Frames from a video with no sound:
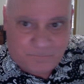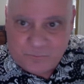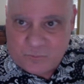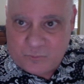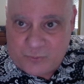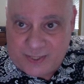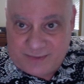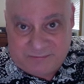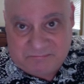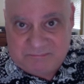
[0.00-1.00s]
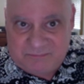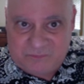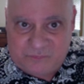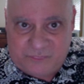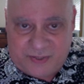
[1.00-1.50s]
but
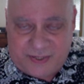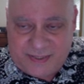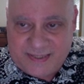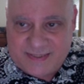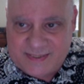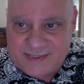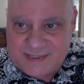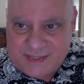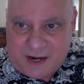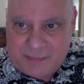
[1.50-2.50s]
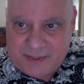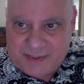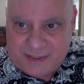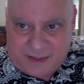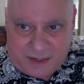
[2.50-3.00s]
I think this is a topic
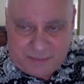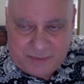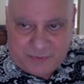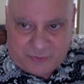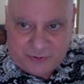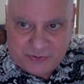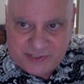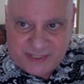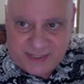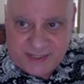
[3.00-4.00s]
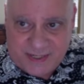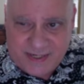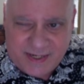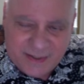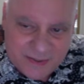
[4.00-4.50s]
that a lot of people are interested in, and
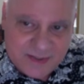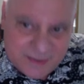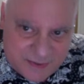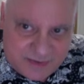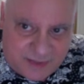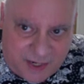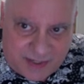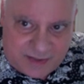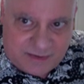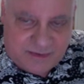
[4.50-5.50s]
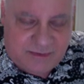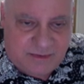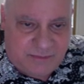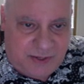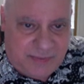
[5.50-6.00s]
yet not
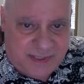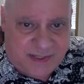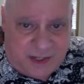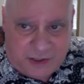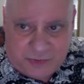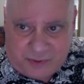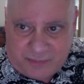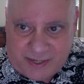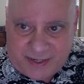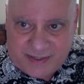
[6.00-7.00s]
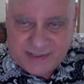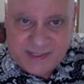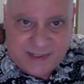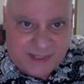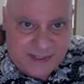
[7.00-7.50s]
maybe as knowledgeable about it as
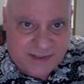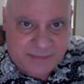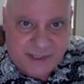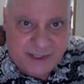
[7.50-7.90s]
they'd like to be.